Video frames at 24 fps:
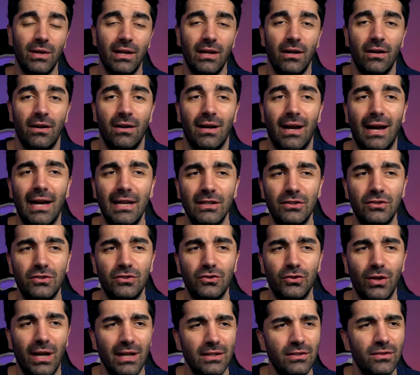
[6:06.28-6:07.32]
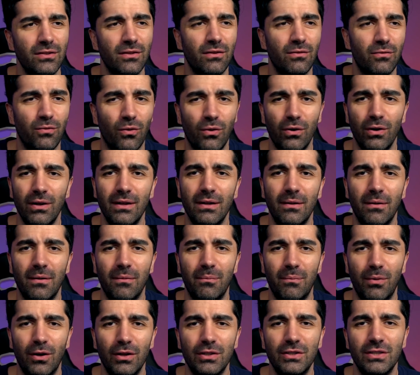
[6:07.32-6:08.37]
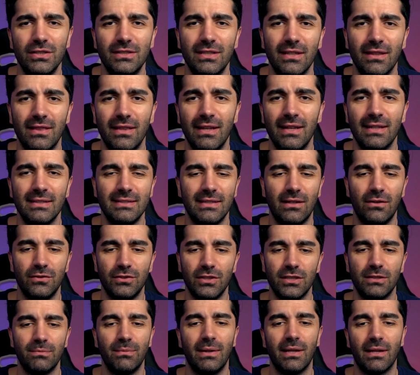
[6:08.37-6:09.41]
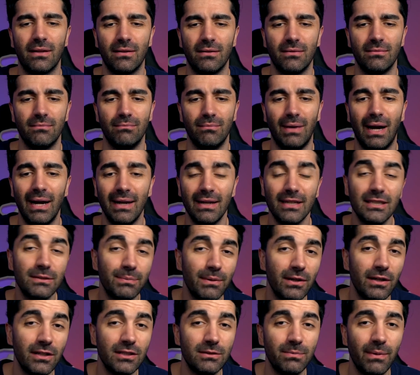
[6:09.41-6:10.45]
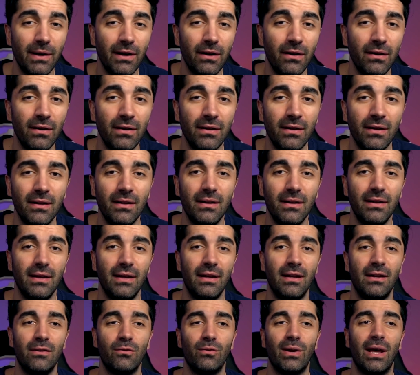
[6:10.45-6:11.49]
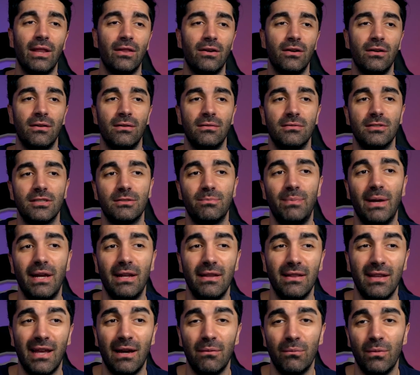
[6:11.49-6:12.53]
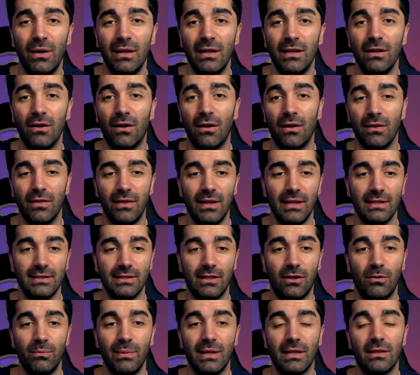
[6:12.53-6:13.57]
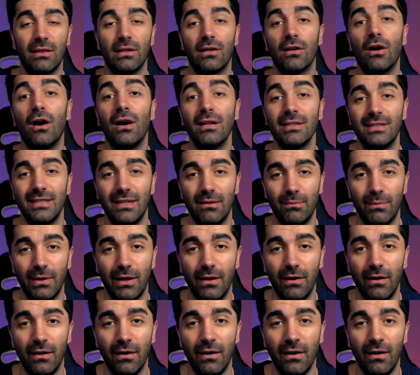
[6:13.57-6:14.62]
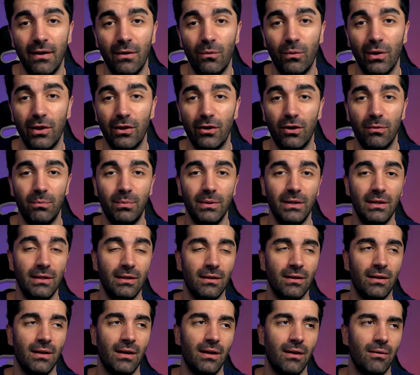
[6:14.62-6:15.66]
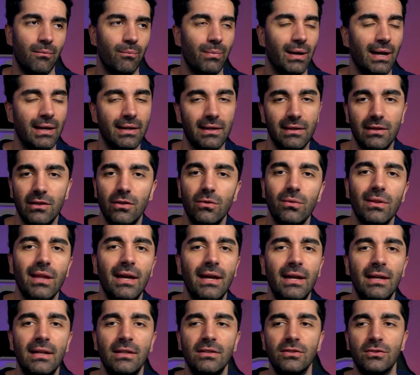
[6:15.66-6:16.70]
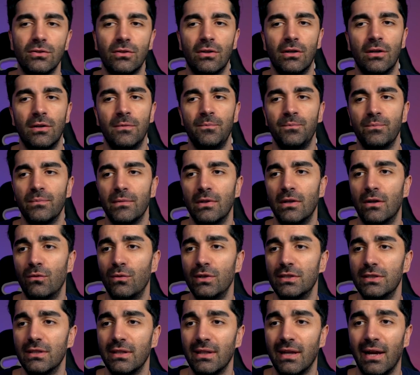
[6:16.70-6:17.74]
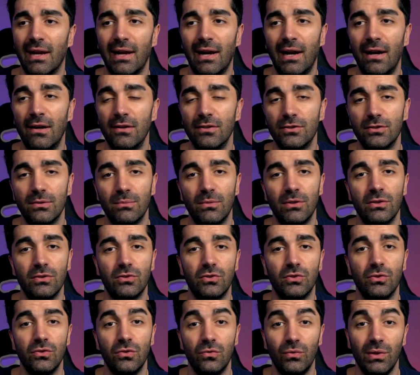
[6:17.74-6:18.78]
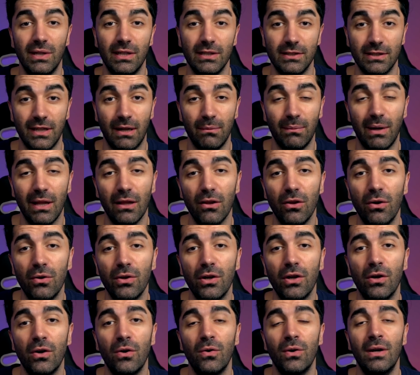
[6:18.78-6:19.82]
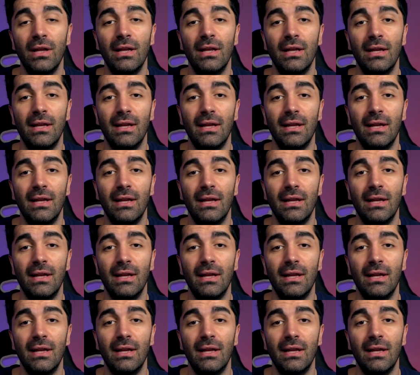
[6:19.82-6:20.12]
creator, I try to avoid purchasing things that'll just make my experience better and rather spend that money on things that'll make the content better, whether it be buying a new lens or, you know, recently I hired someone to redesign my logo.